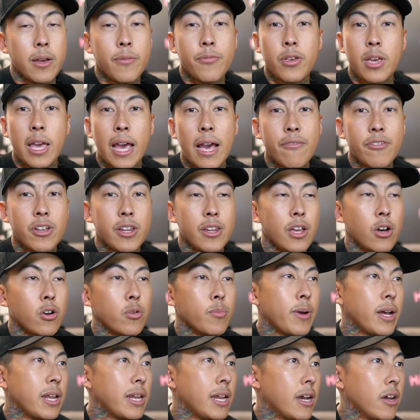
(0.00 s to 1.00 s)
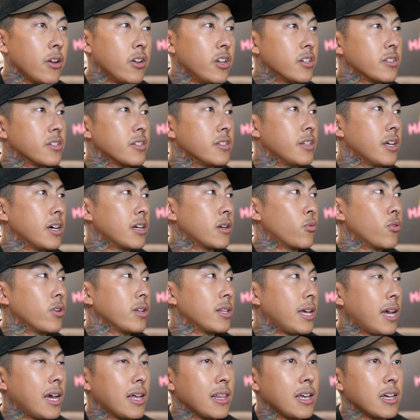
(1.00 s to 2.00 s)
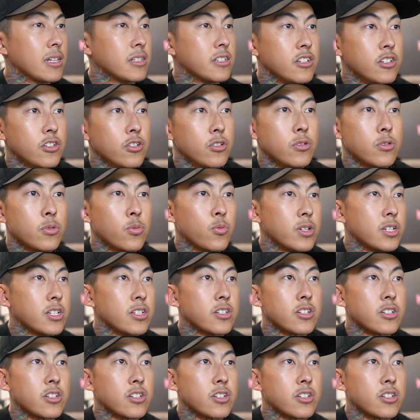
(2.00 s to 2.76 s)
if you haven't known by now, here's another one that I like to use, which